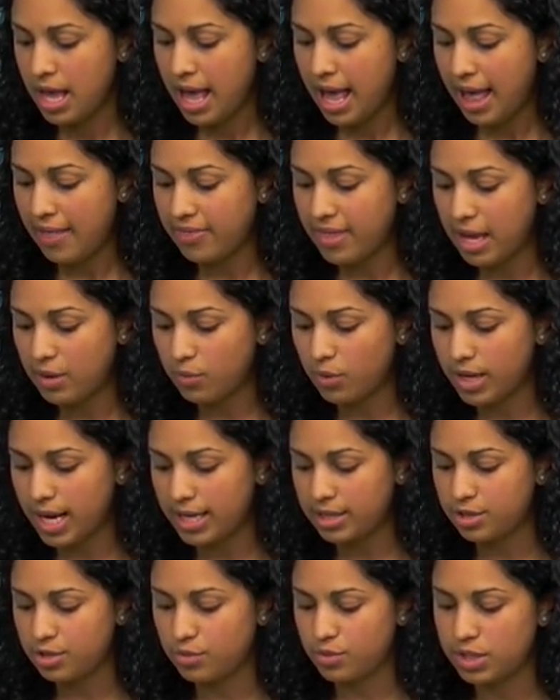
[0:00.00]
And then what I
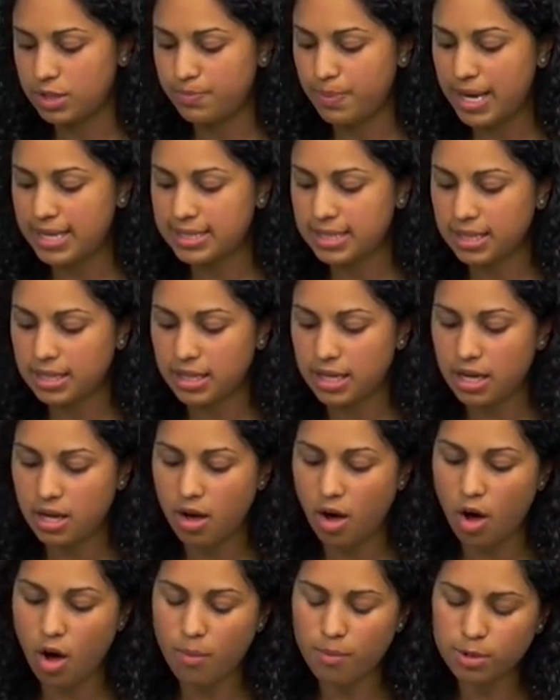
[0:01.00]
do is basically
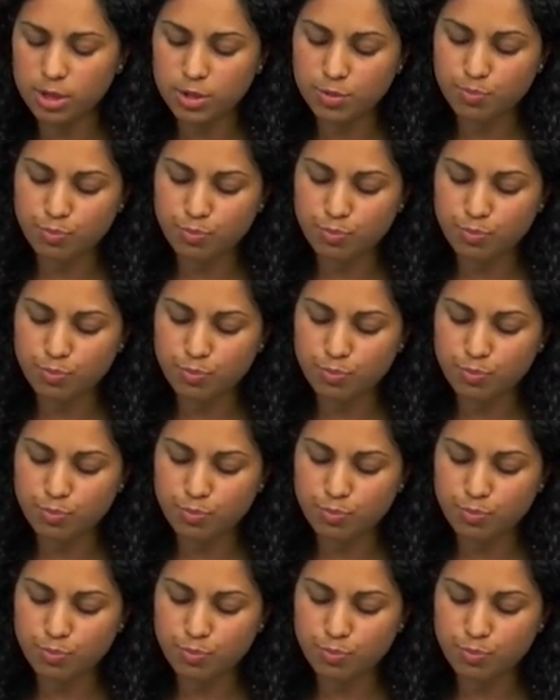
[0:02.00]
almost